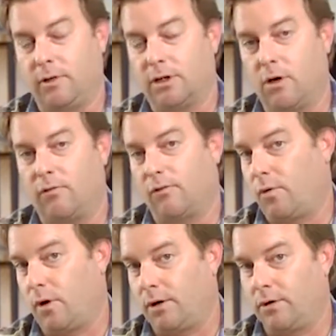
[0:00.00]
which go
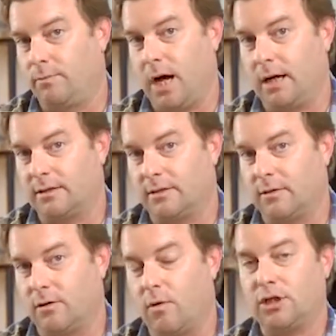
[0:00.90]
for $400. So
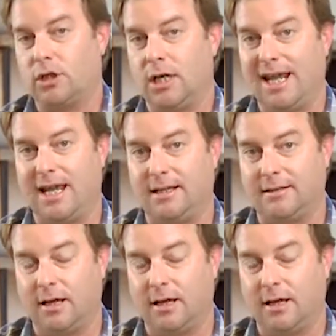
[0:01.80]
the question is,